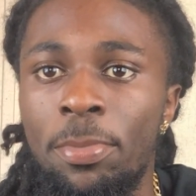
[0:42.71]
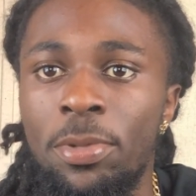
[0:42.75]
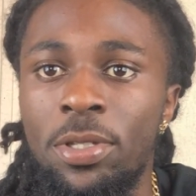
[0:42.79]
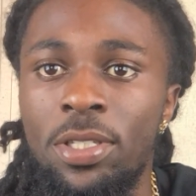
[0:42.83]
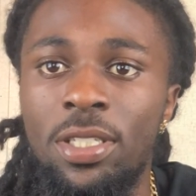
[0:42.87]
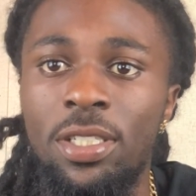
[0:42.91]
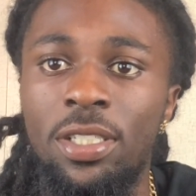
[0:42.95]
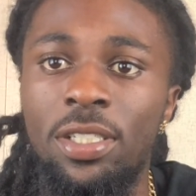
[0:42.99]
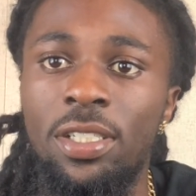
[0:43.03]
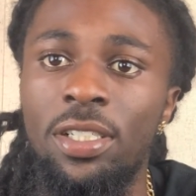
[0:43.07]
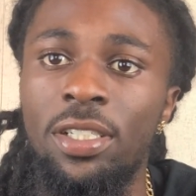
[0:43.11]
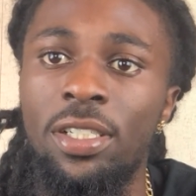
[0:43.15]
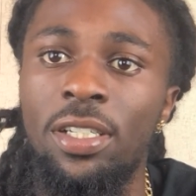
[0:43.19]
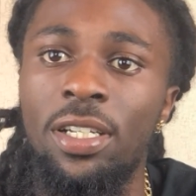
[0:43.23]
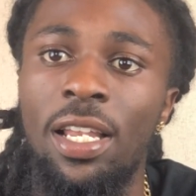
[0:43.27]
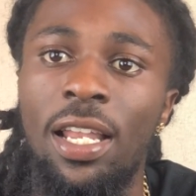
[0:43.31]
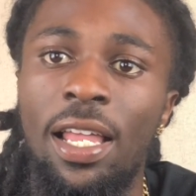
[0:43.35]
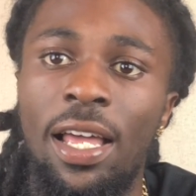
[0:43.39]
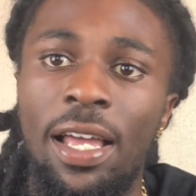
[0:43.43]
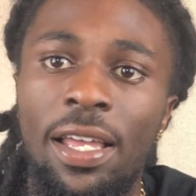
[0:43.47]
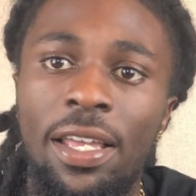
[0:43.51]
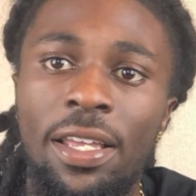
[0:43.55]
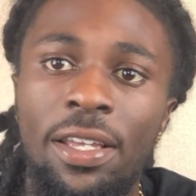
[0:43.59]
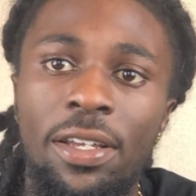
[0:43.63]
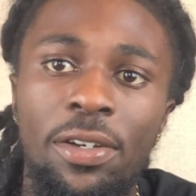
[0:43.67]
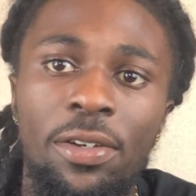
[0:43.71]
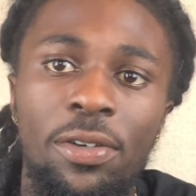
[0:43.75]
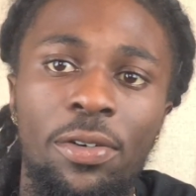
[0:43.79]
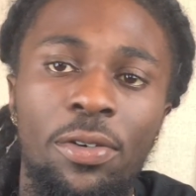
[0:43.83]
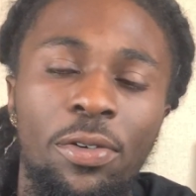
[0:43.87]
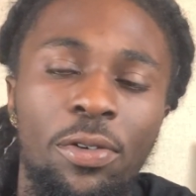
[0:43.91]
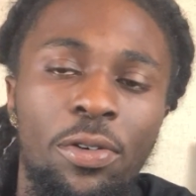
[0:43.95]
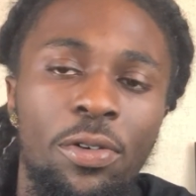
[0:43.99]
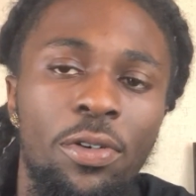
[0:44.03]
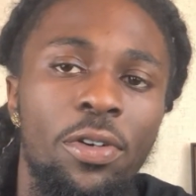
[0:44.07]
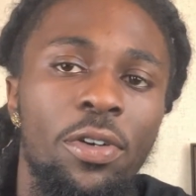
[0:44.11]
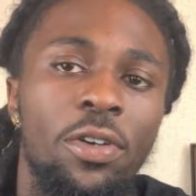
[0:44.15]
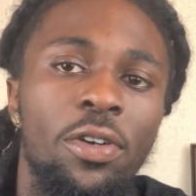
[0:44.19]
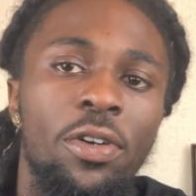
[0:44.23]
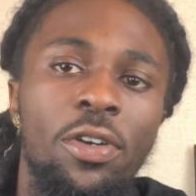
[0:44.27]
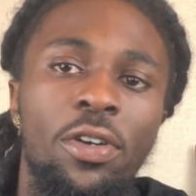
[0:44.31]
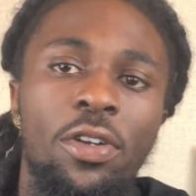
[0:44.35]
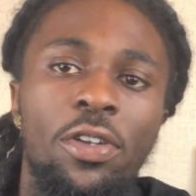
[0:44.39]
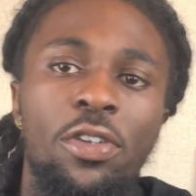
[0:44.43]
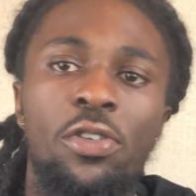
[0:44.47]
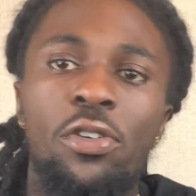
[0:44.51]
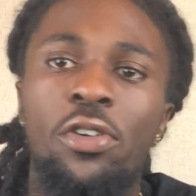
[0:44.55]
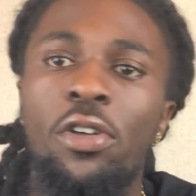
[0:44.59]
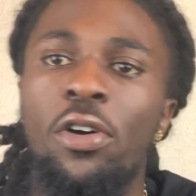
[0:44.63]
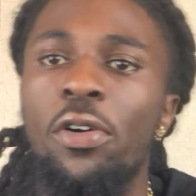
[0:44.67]
to like,
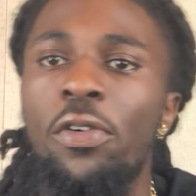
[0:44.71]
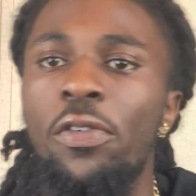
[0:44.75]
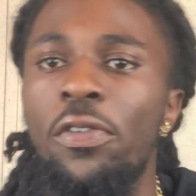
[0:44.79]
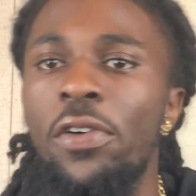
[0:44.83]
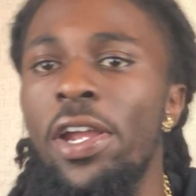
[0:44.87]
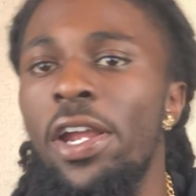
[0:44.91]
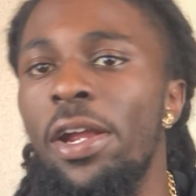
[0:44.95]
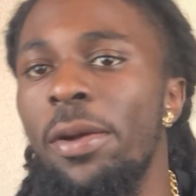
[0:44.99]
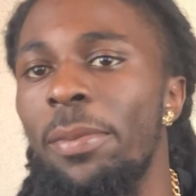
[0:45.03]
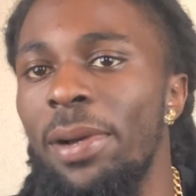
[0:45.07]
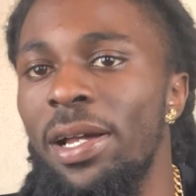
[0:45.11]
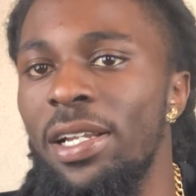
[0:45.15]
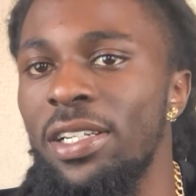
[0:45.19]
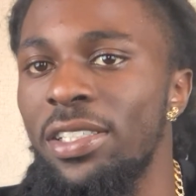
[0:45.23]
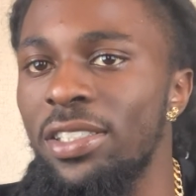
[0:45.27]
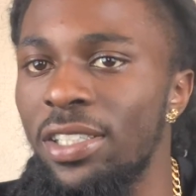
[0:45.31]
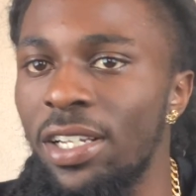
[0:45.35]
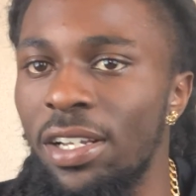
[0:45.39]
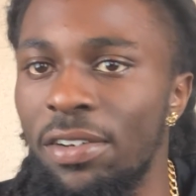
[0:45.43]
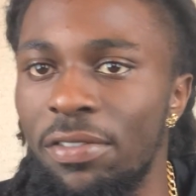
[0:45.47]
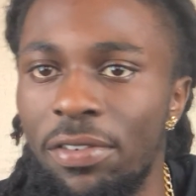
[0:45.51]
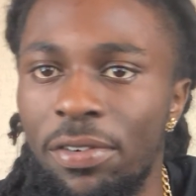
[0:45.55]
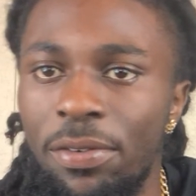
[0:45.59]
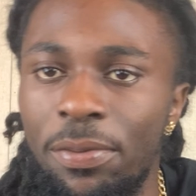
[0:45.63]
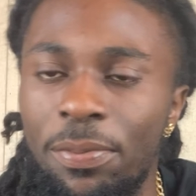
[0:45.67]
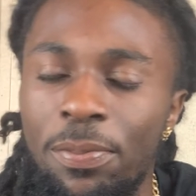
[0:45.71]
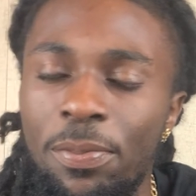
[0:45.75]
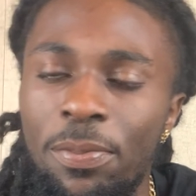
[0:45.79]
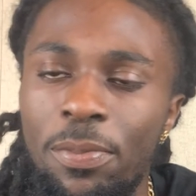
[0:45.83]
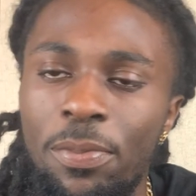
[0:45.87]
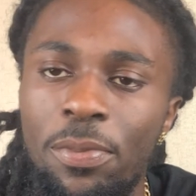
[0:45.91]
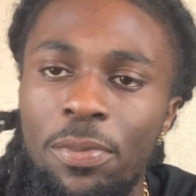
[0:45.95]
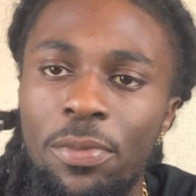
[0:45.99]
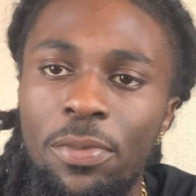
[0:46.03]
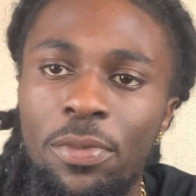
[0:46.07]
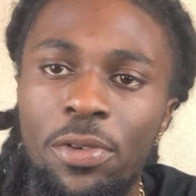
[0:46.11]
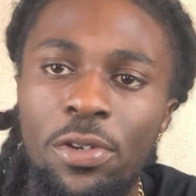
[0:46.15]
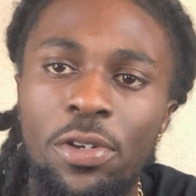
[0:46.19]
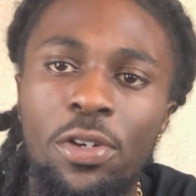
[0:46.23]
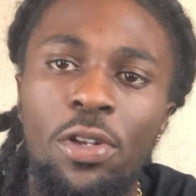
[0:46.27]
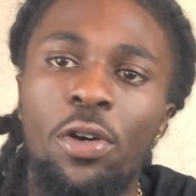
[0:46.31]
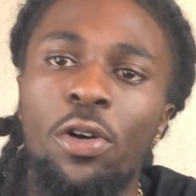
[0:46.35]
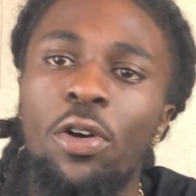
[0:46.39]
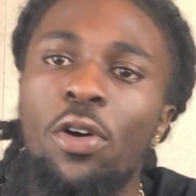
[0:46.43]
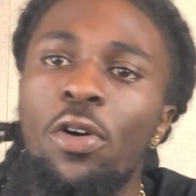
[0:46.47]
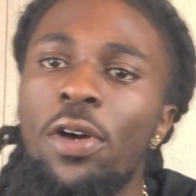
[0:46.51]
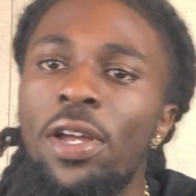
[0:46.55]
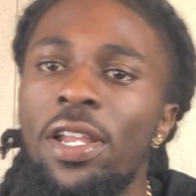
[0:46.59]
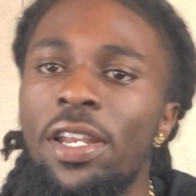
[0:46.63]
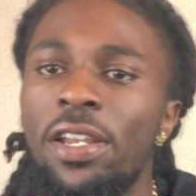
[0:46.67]
you know, if everybody should have a you know,
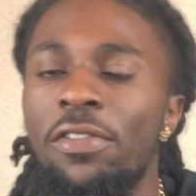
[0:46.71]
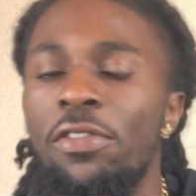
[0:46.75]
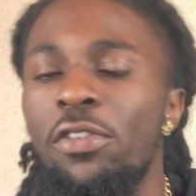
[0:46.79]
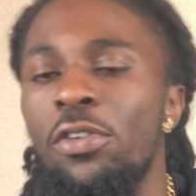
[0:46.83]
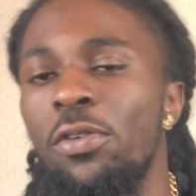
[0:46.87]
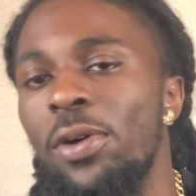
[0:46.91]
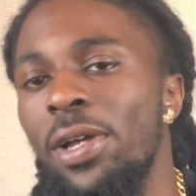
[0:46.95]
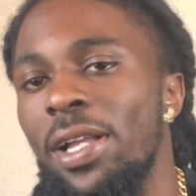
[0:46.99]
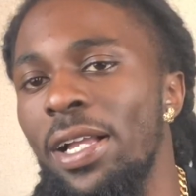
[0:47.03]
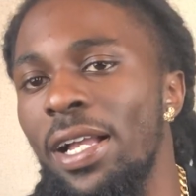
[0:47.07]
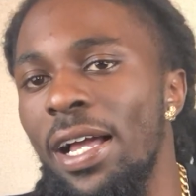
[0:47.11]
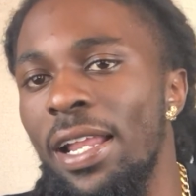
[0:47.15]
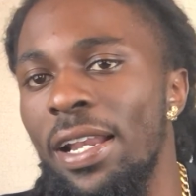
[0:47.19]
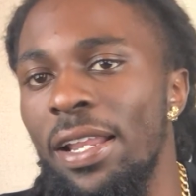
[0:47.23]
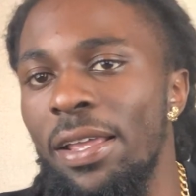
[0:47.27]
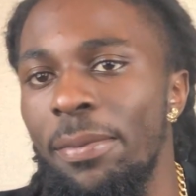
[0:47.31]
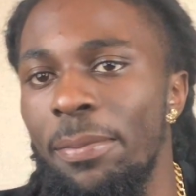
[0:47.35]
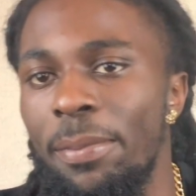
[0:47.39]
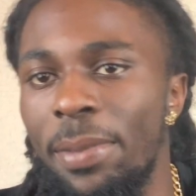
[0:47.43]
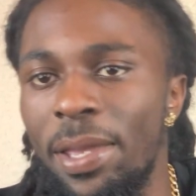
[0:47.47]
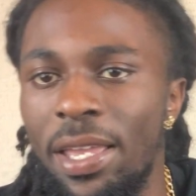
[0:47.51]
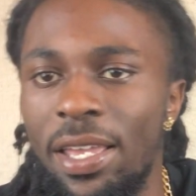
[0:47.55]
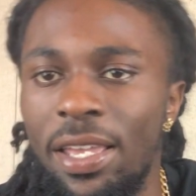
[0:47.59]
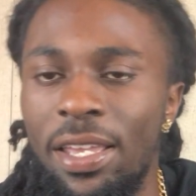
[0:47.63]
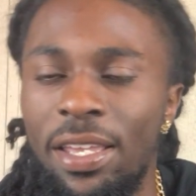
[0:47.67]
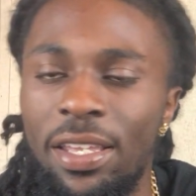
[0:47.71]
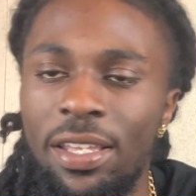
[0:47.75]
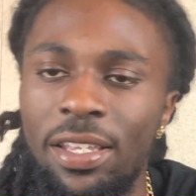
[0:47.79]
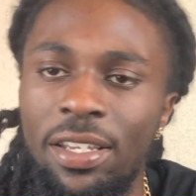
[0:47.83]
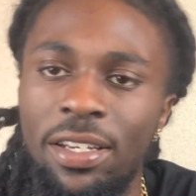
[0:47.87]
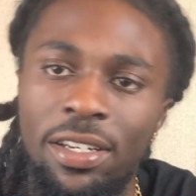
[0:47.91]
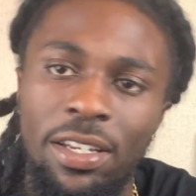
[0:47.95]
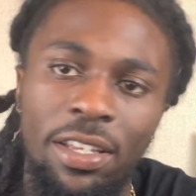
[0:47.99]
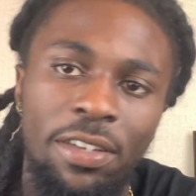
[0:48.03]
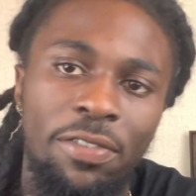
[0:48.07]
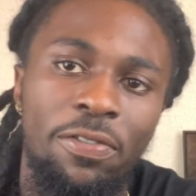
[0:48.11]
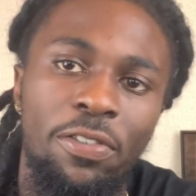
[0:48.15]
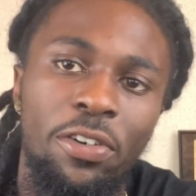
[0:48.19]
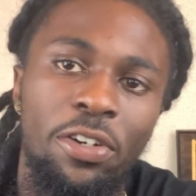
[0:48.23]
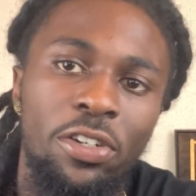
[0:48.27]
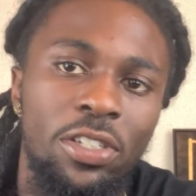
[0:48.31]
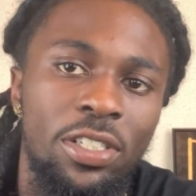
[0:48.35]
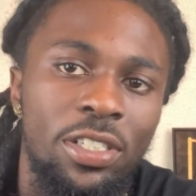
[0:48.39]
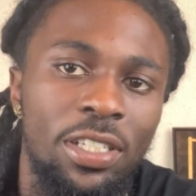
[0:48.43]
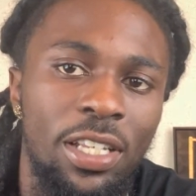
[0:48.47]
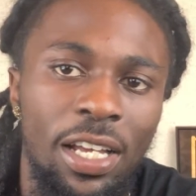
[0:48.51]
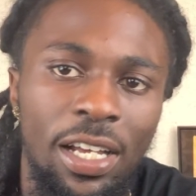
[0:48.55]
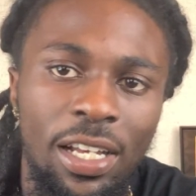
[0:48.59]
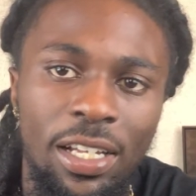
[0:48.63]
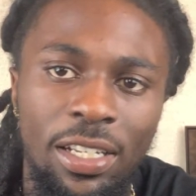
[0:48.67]
go ahead if you ain't got that band that first
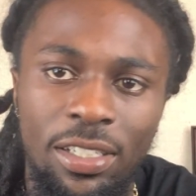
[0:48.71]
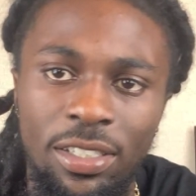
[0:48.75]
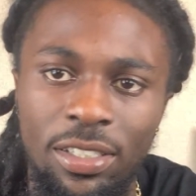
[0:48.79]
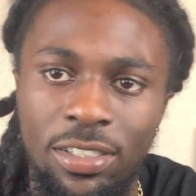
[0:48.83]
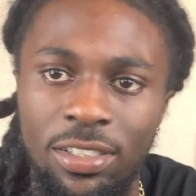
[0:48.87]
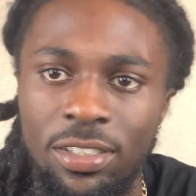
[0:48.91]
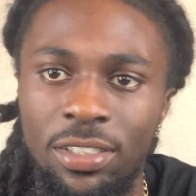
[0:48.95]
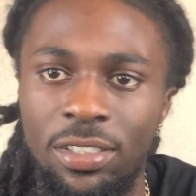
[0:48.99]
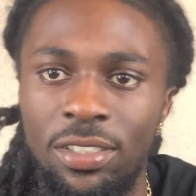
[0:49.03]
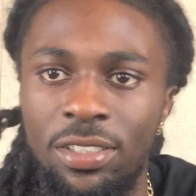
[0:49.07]
thousand,